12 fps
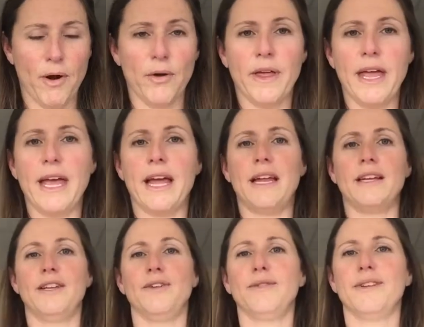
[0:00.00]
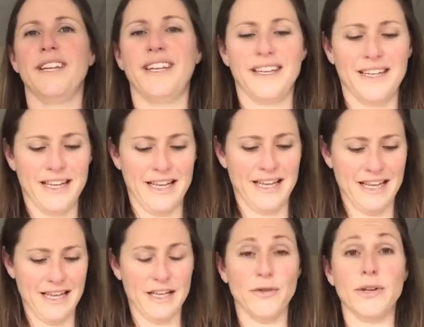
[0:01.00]
both hands using
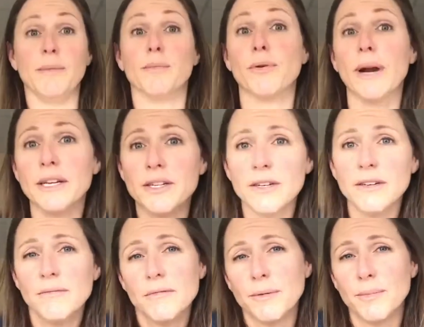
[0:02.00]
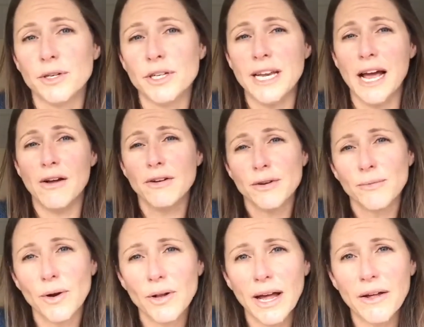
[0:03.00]
pressure to push down to
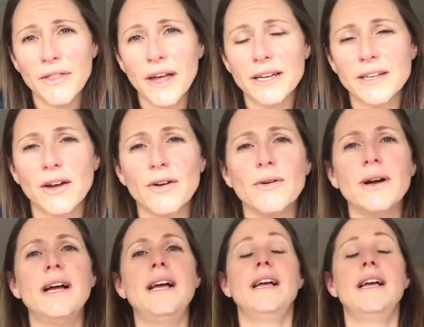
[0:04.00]
roll out that dough.